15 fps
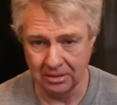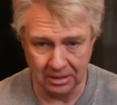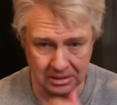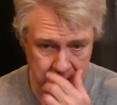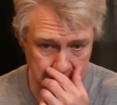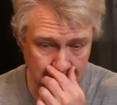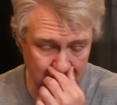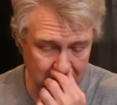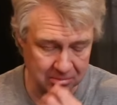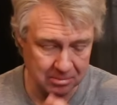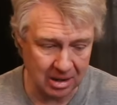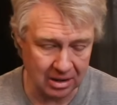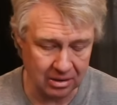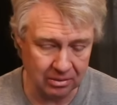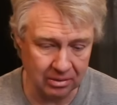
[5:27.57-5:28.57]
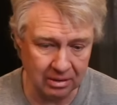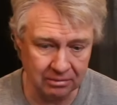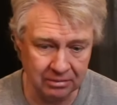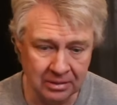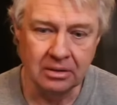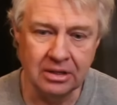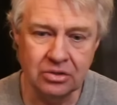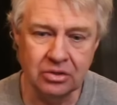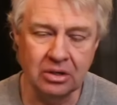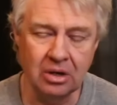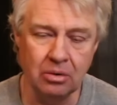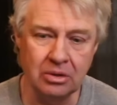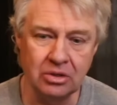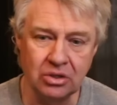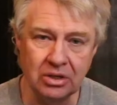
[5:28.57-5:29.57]
It's not a matter of let's
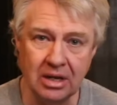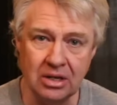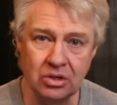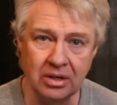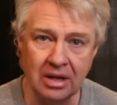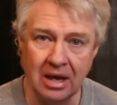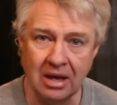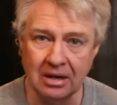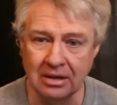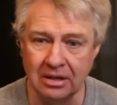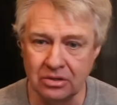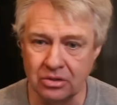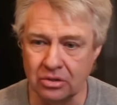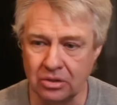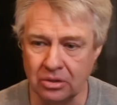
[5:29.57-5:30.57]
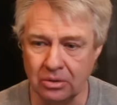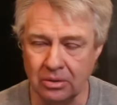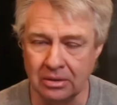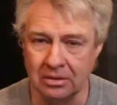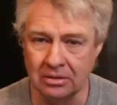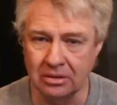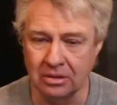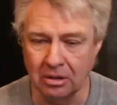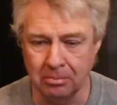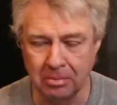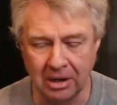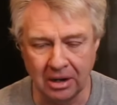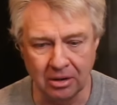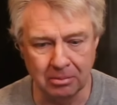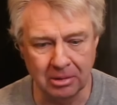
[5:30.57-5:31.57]
go and change it out and listen to it and
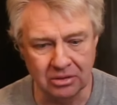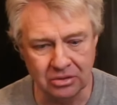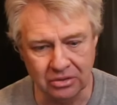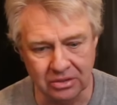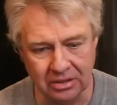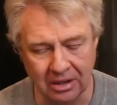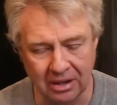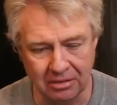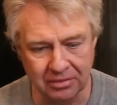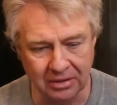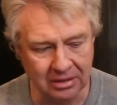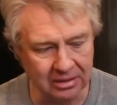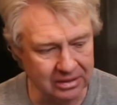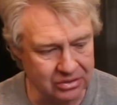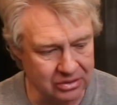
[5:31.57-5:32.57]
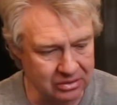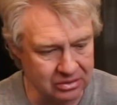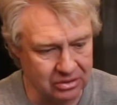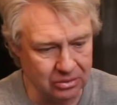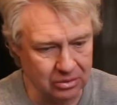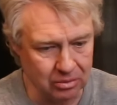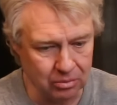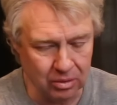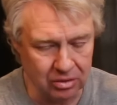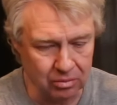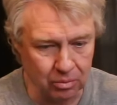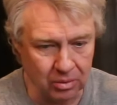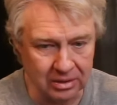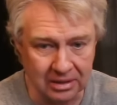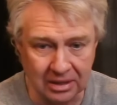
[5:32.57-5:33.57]
compare a bunch of stuff and listen to it
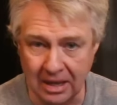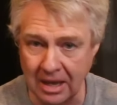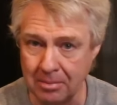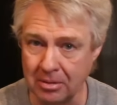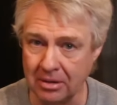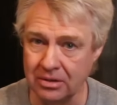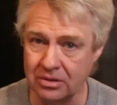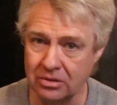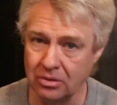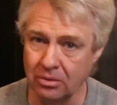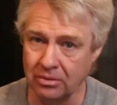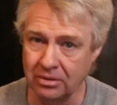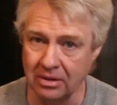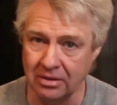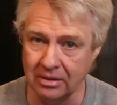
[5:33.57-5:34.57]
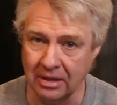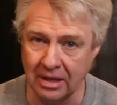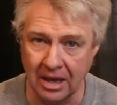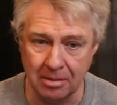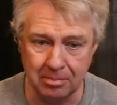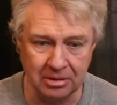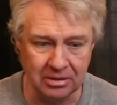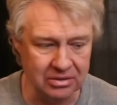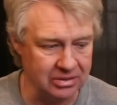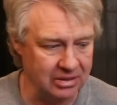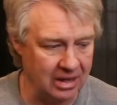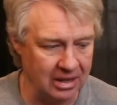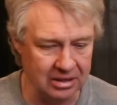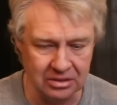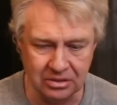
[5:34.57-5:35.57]
with one cap and listen to it with the other cap and
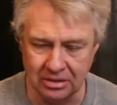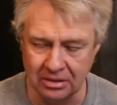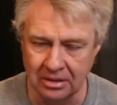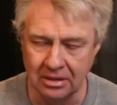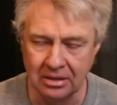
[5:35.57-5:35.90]
decide is it.